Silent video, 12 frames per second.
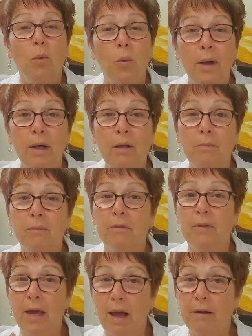well,
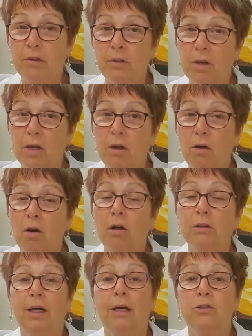they have a thing
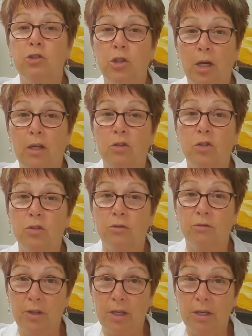called a change
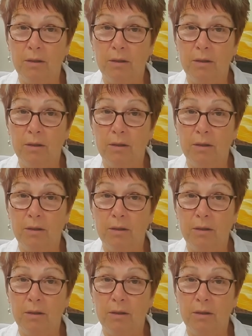fee.